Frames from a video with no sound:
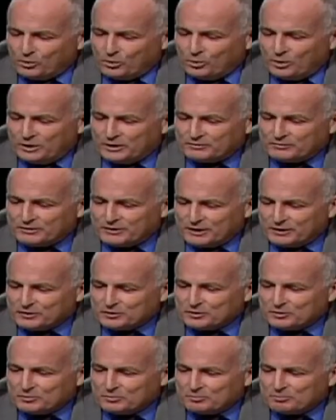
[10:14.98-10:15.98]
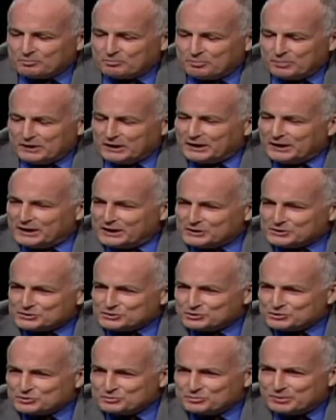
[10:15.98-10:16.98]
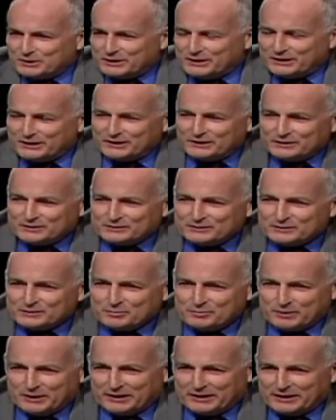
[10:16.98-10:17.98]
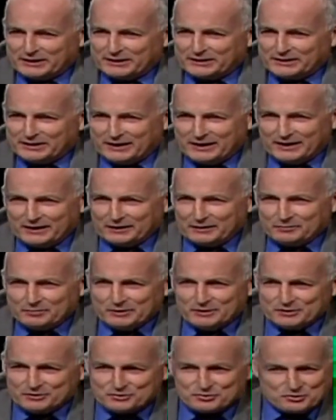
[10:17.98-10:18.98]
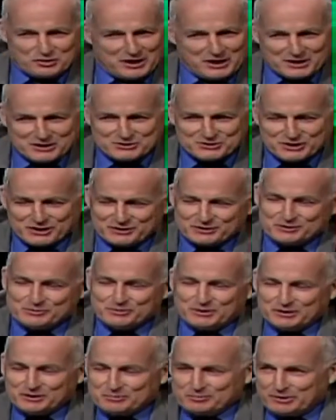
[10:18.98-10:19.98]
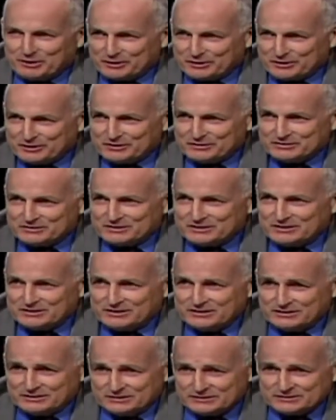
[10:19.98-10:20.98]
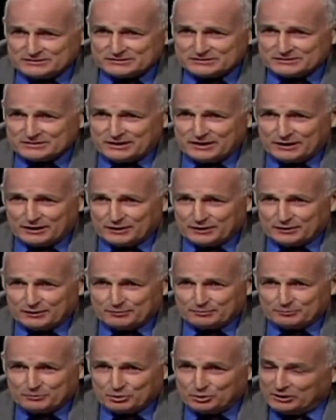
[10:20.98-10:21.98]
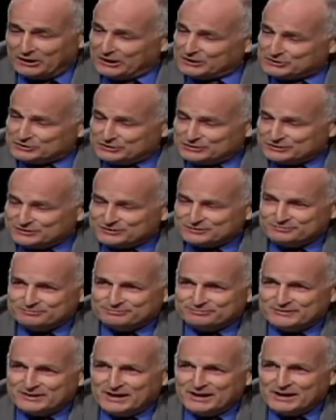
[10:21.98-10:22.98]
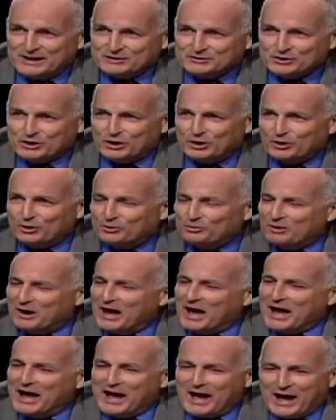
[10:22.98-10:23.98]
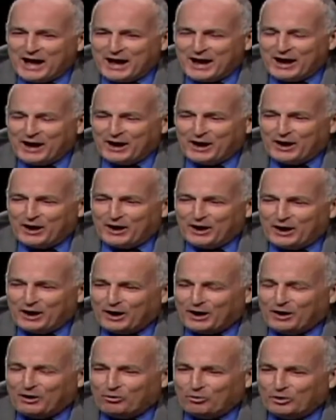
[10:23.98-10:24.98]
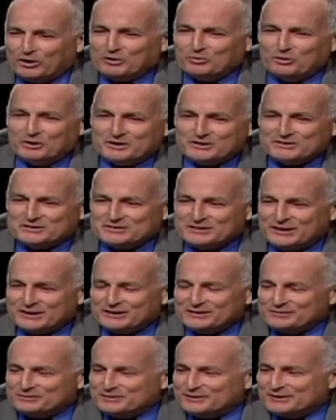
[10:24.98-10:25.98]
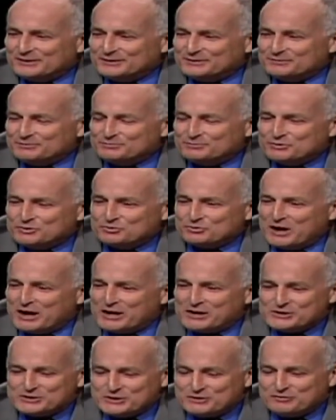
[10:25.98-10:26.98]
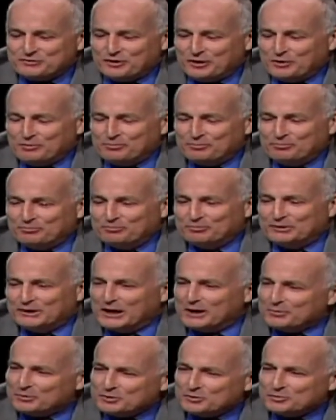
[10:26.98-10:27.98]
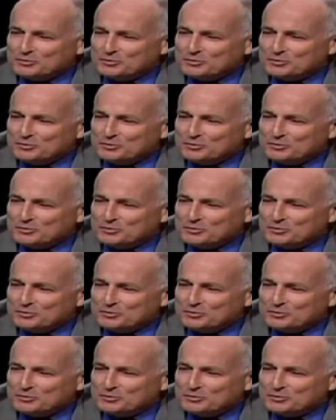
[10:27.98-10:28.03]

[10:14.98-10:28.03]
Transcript: one of the other big issues being debated and being strategized among the parties is new elections. So what is the strategy from Labor's